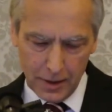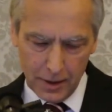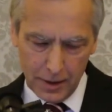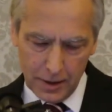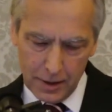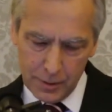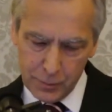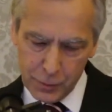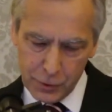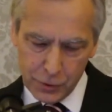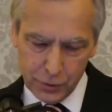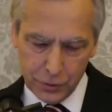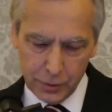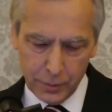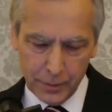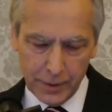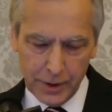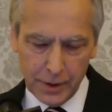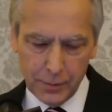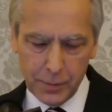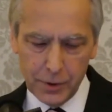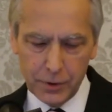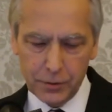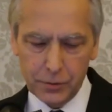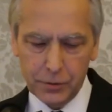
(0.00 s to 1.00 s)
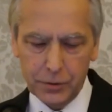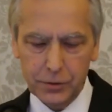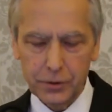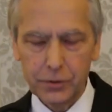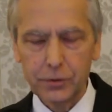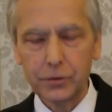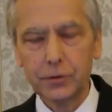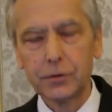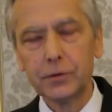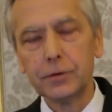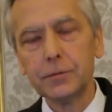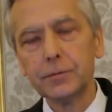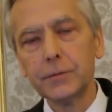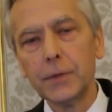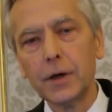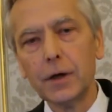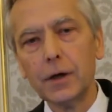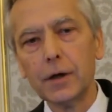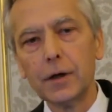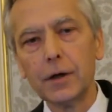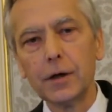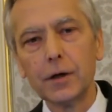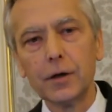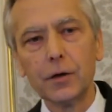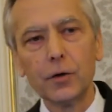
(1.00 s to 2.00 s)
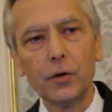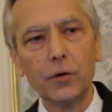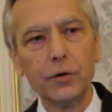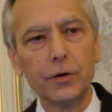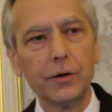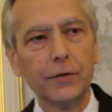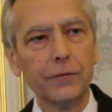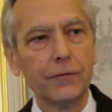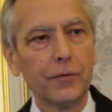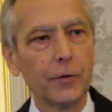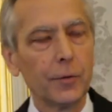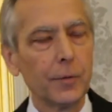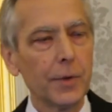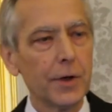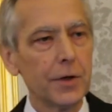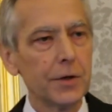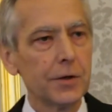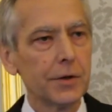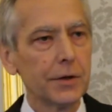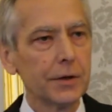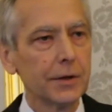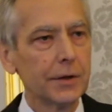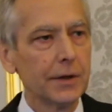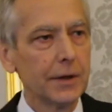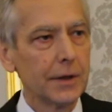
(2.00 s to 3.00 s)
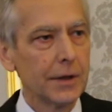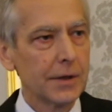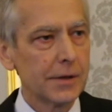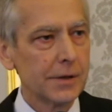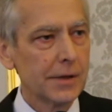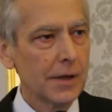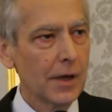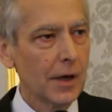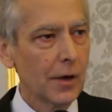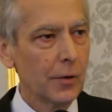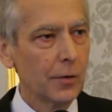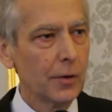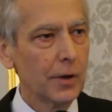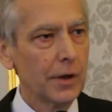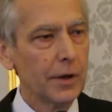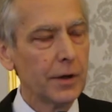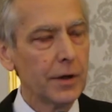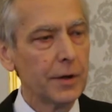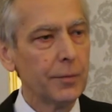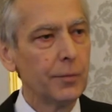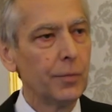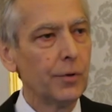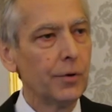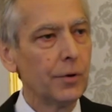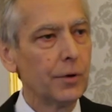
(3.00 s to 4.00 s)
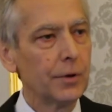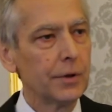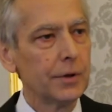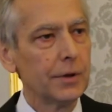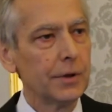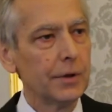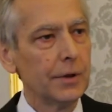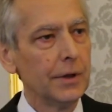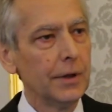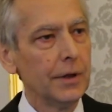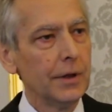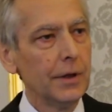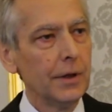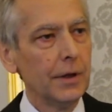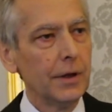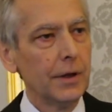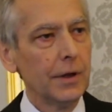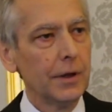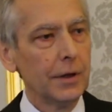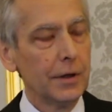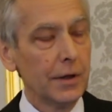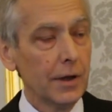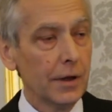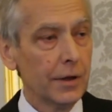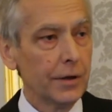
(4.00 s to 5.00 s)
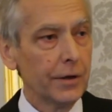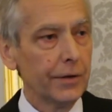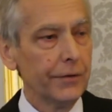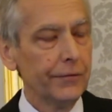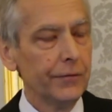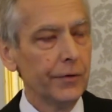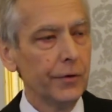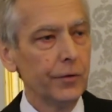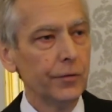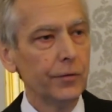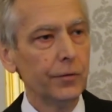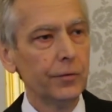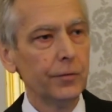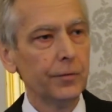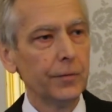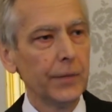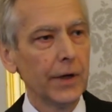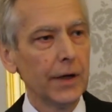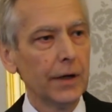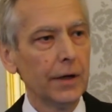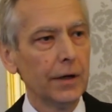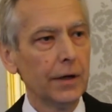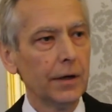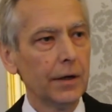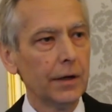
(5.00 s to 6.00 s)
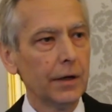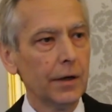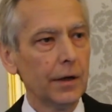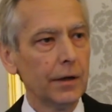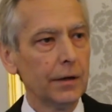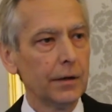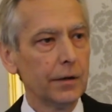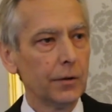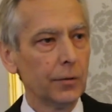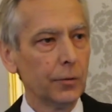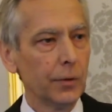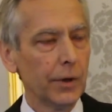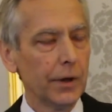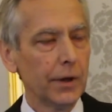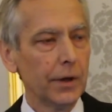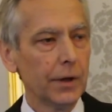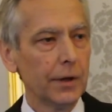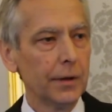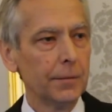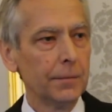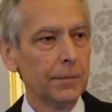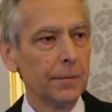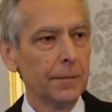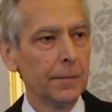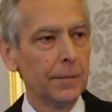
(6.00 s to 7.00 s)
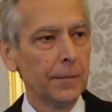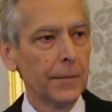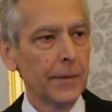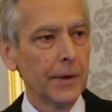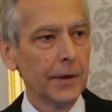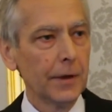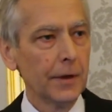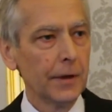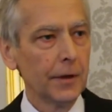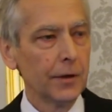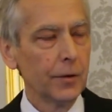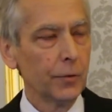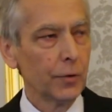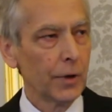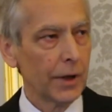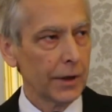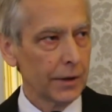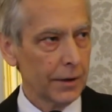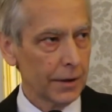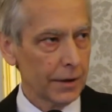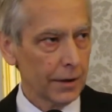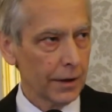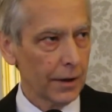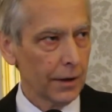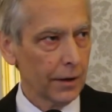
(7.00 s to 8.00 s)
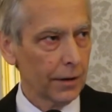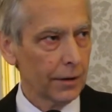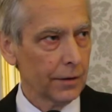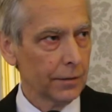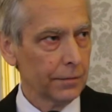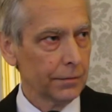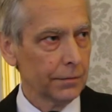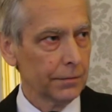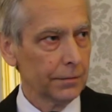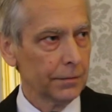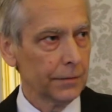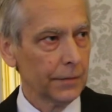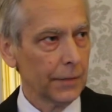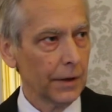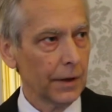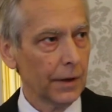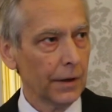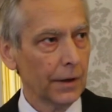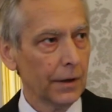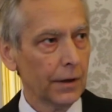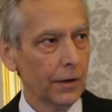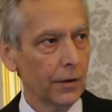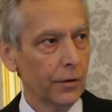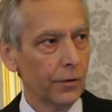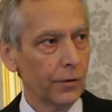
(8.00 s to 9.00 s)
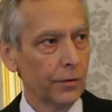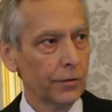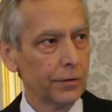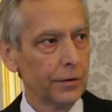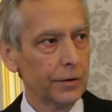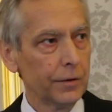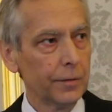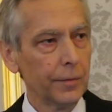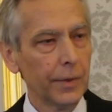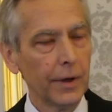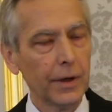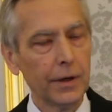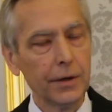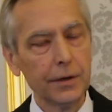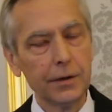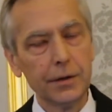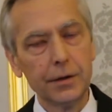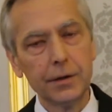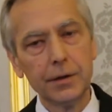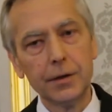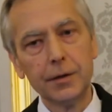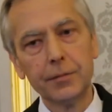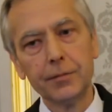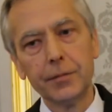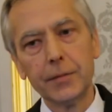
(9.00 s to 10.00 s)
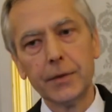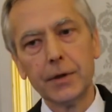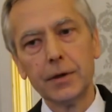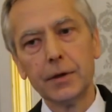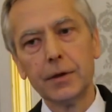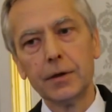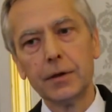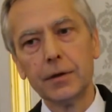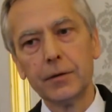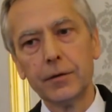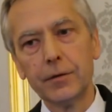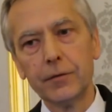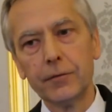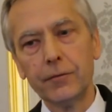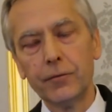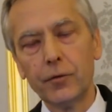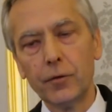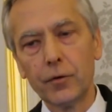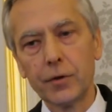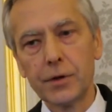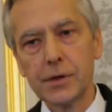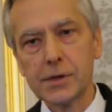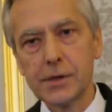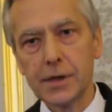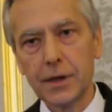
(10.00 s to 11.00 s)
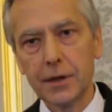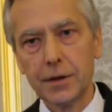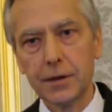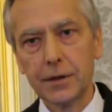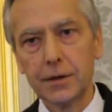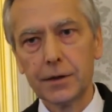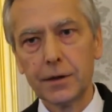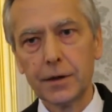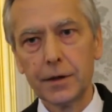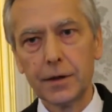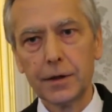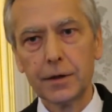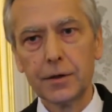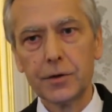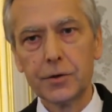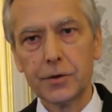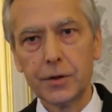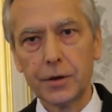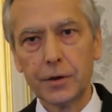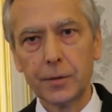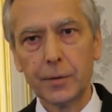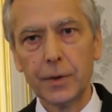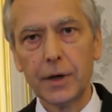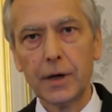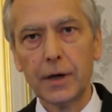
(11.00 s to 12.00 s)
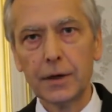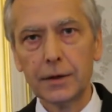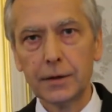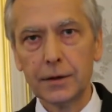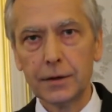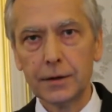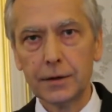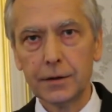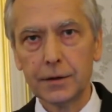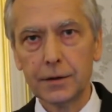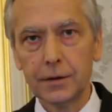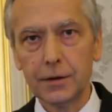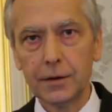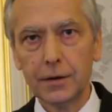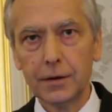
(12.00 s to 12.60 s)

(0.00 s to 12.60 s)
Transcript: I'm sure maybe you got information. There is now a report, a review underway in United Kingdom, ordered by the Foreign Secretary Jeremy Hunt